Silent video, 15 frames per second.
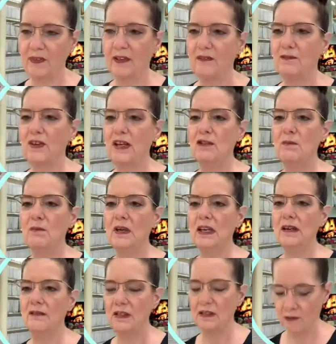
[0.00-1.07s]
Faith might
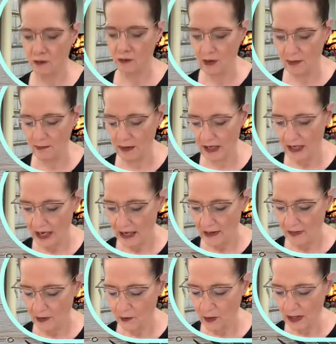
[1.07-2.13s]
have a different way, but
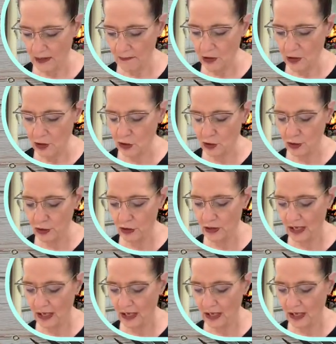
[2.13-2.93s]
the way I'm going to show you is